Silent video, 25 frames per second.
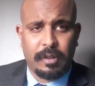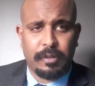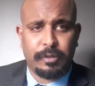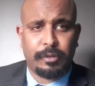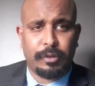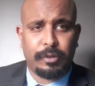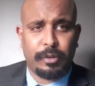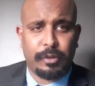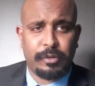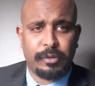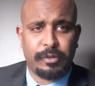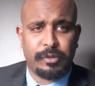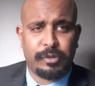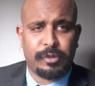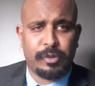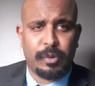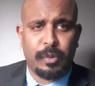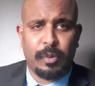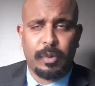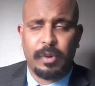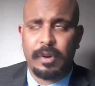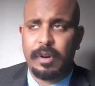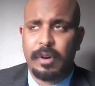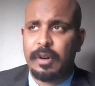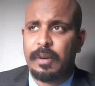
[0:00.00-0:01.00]
those who
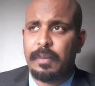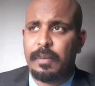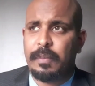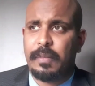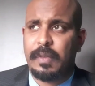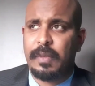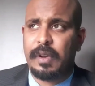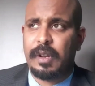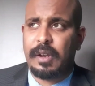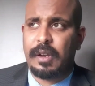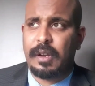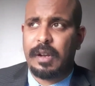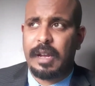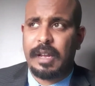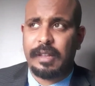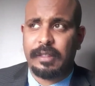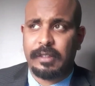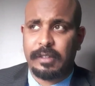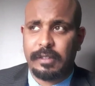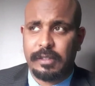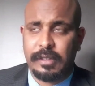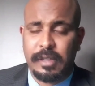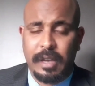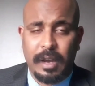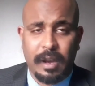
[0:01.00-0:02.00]
were at
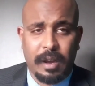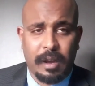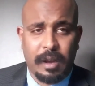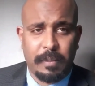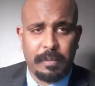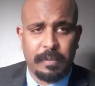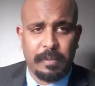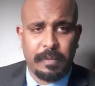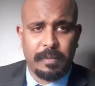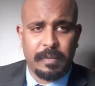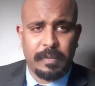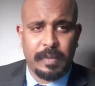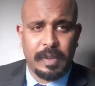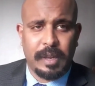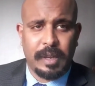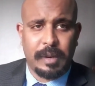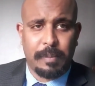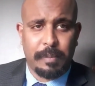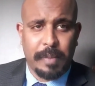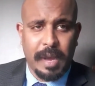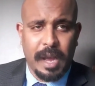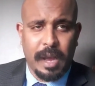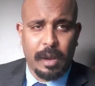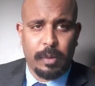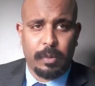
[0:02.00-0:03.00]
the top in
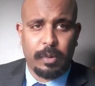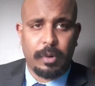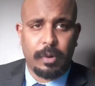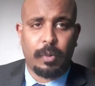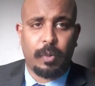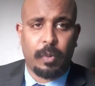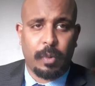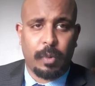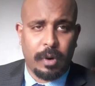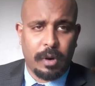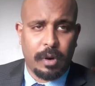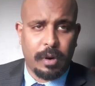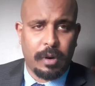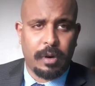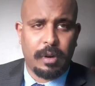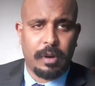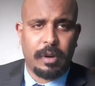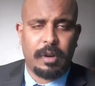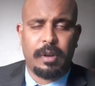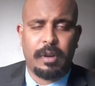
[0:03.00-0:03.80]
power were